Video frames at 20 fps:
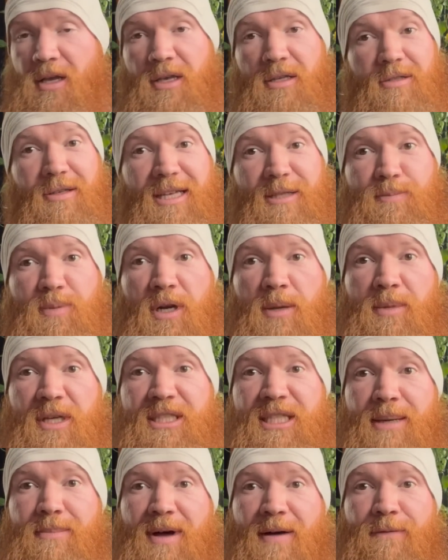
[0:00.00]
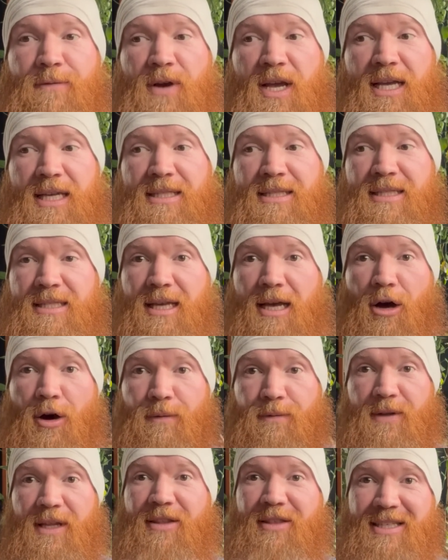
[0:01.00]
So that's pretty much it, my friends.
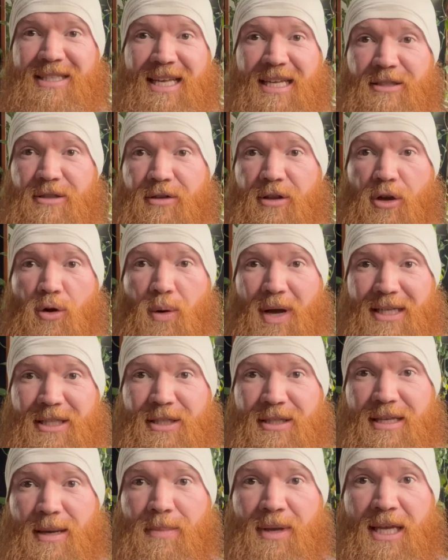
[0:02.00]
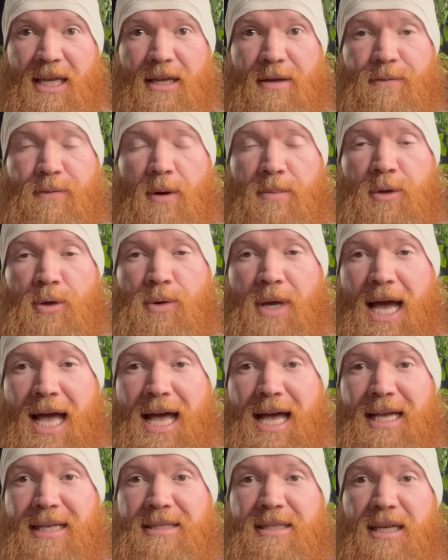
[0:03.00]
Hopefully this answered the questions I've been getting from you
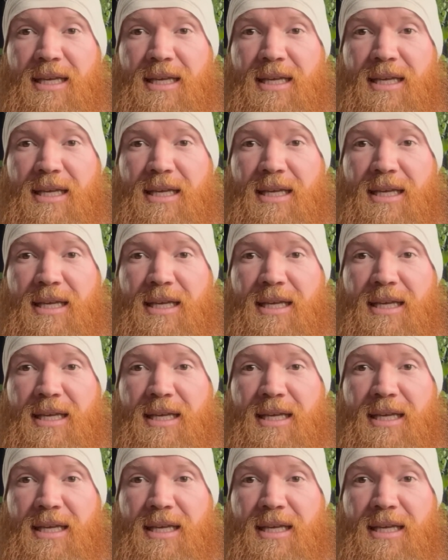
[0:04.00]
guys.